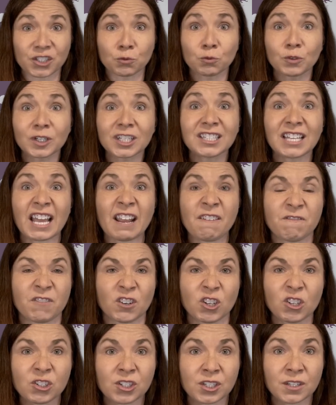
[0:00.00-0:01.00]
a real life
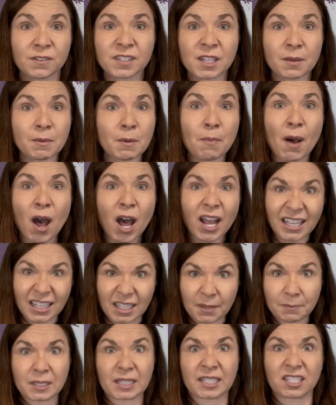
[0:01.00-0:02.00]
version of some
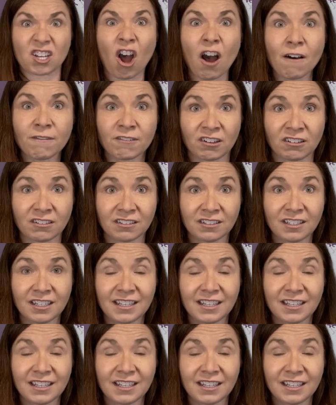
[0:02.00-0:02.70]
apocalyptic novel.